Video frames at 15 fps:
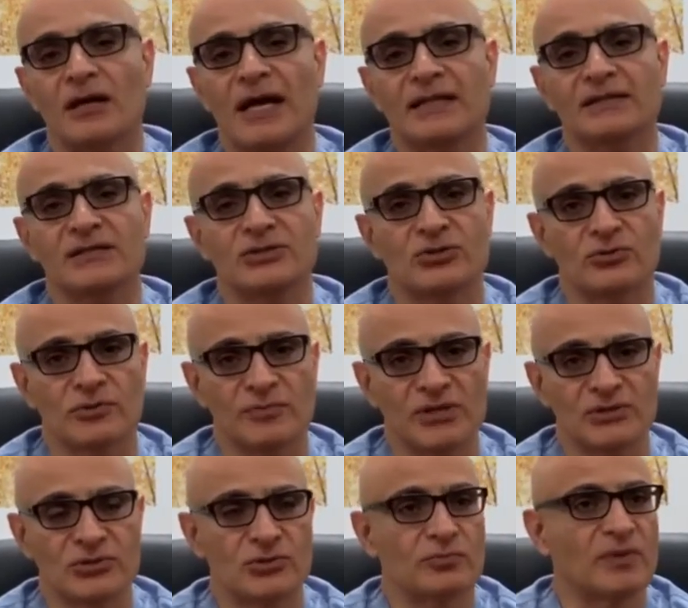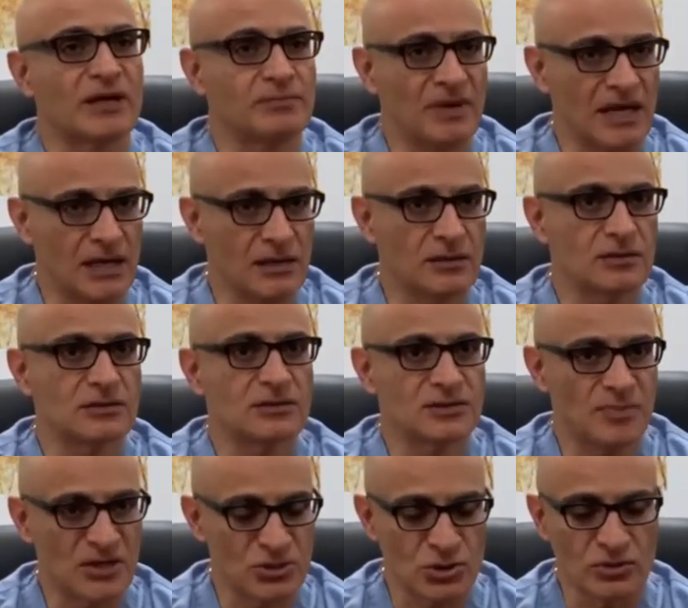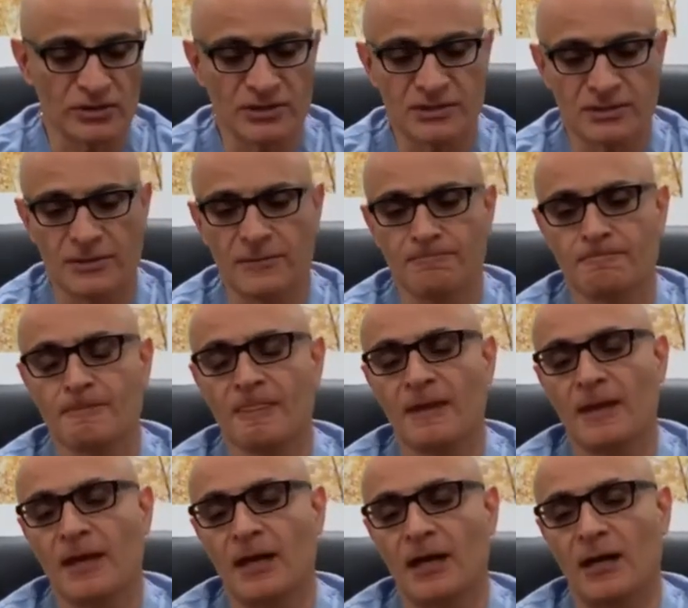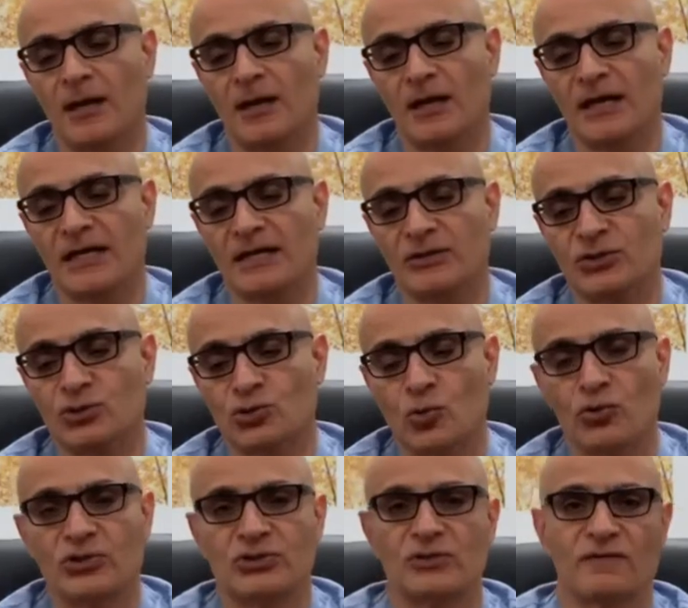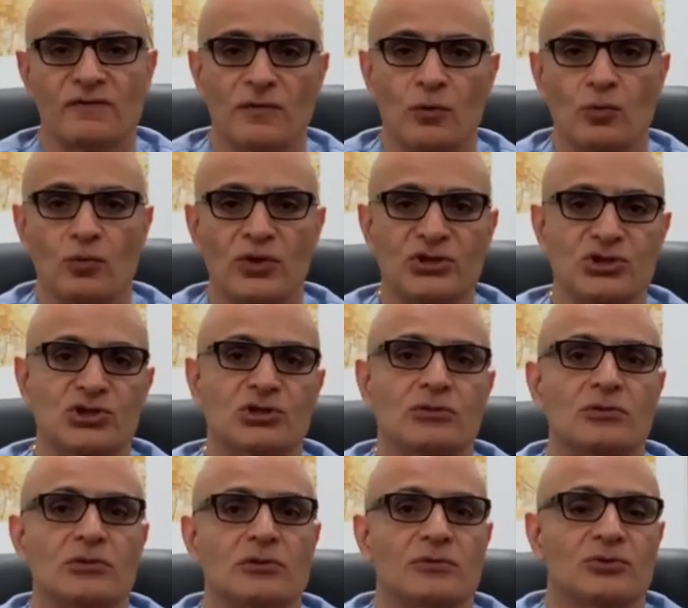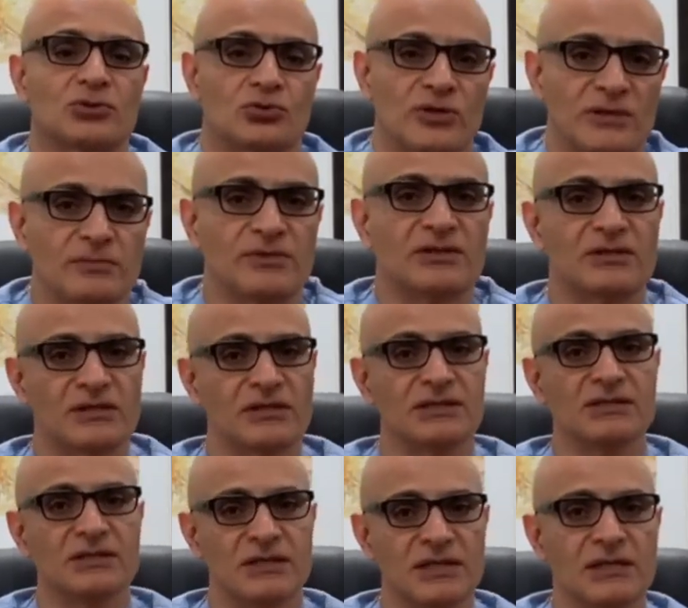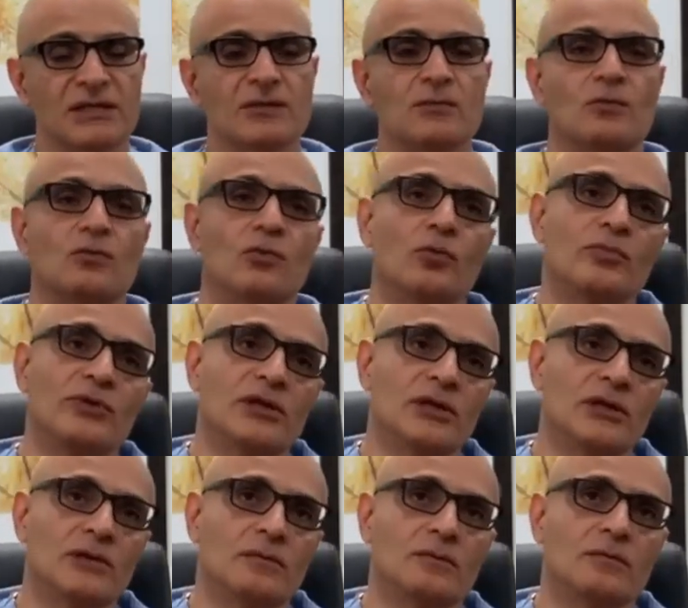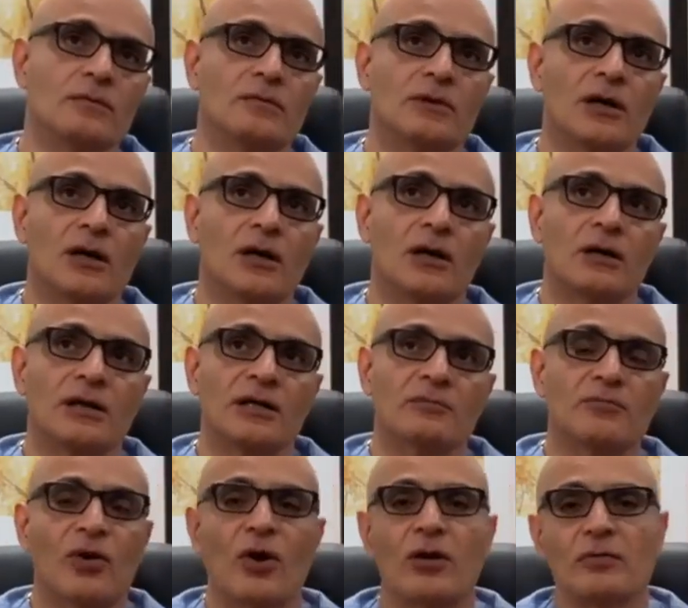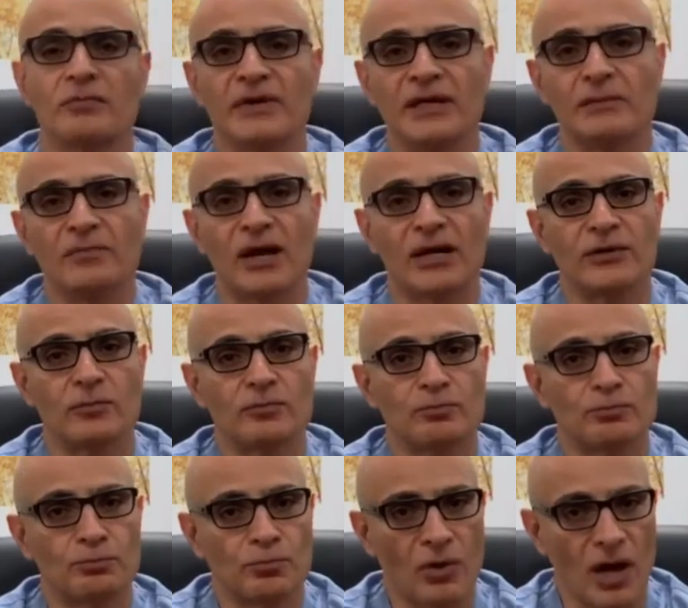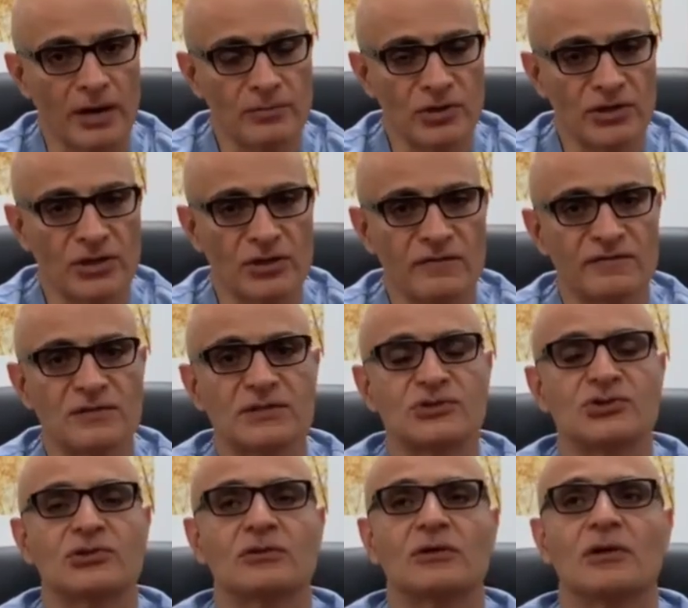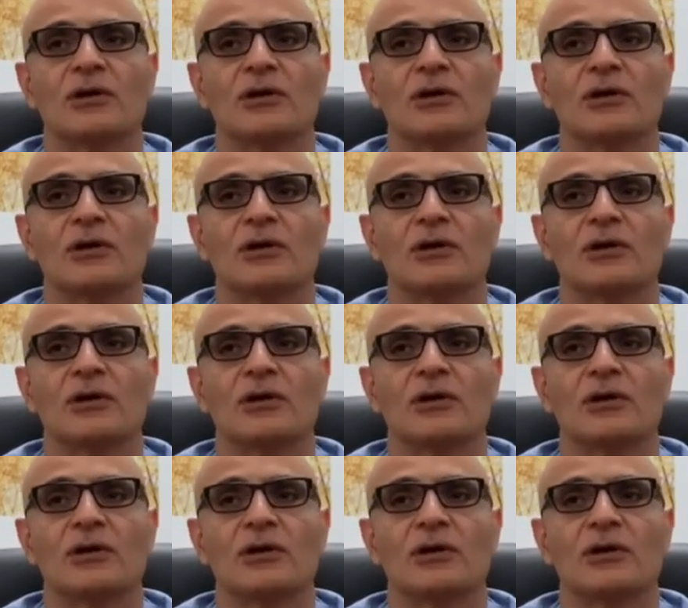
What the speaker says: and these are administered by pain specialists. Again, the choice of which treatment is needed will be in part made by your primary care physician,